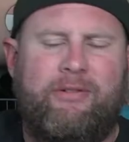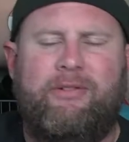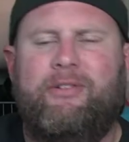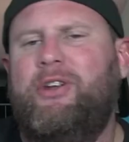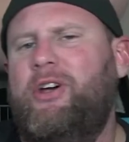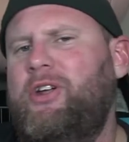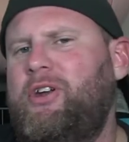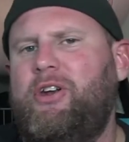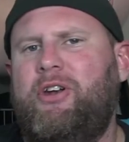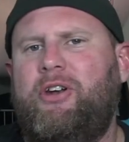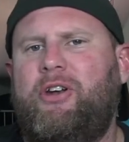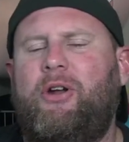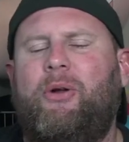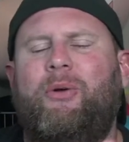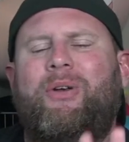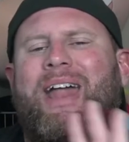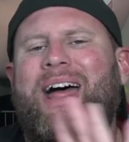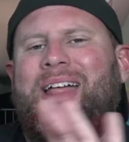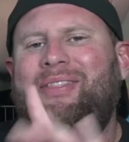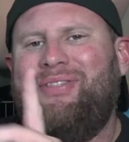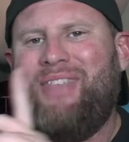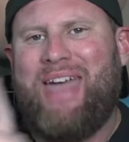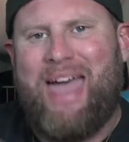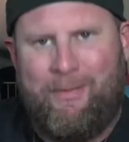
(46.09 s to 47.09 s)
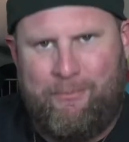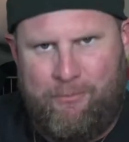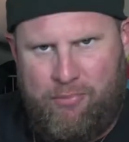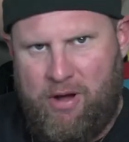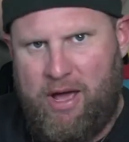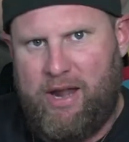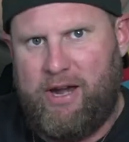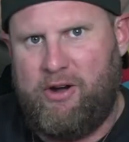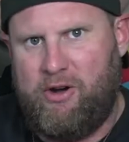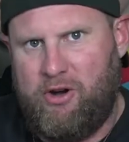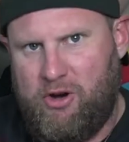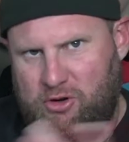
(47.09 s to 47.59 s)
No, no, no, not that
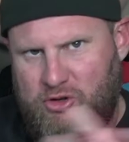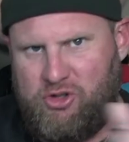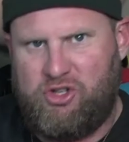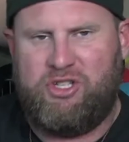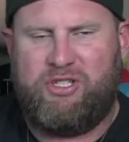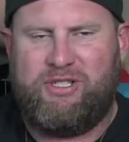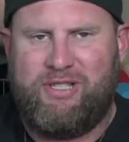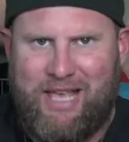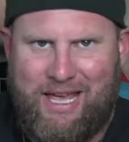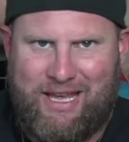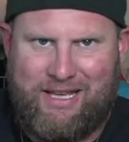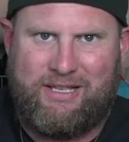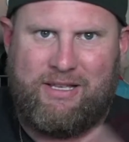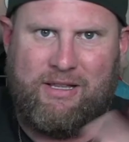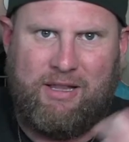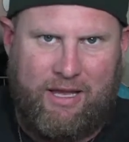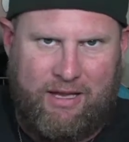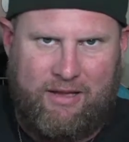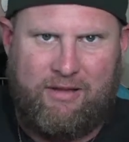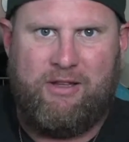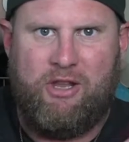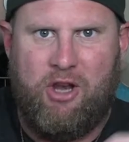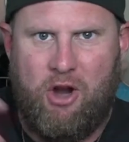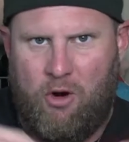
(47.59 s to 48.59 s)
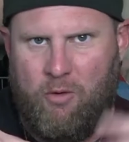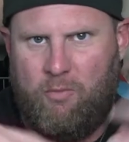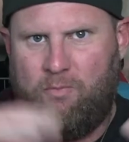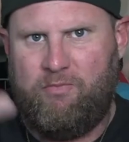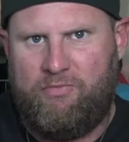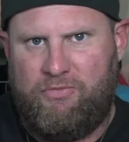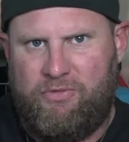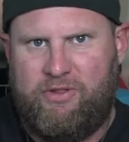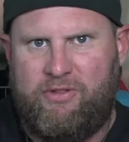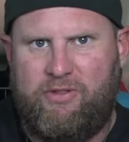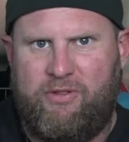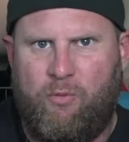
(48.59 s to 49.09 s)
predator. Just like, like you know,
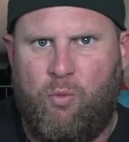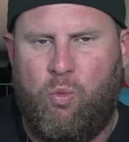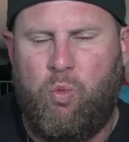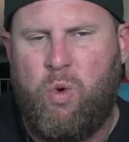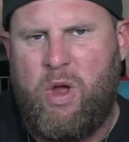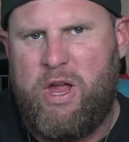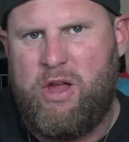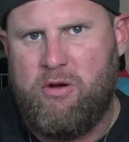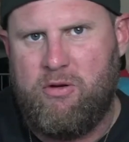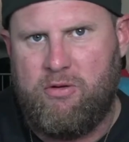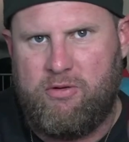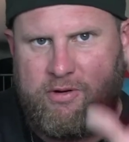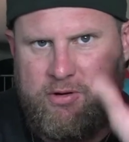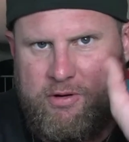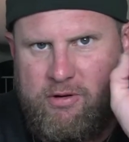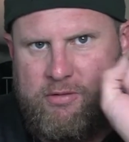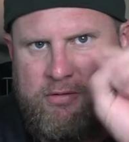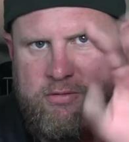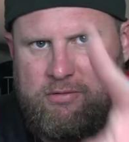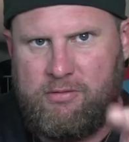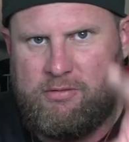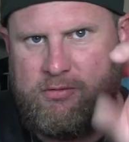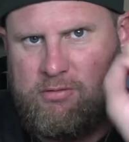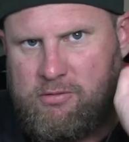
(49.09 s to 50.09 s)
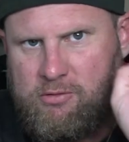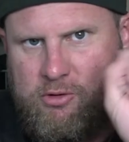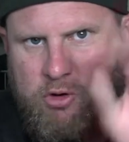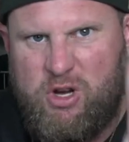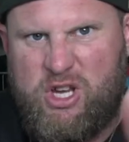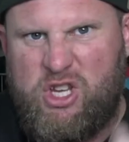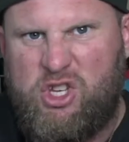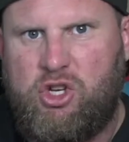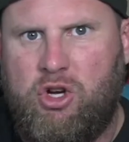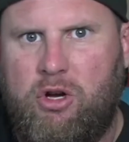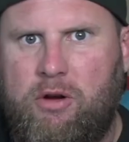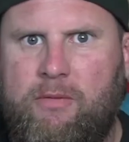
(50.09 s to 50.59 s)
weird
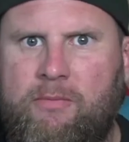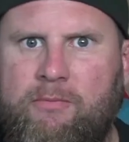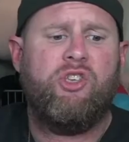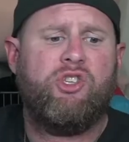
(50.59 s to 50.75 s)
creature.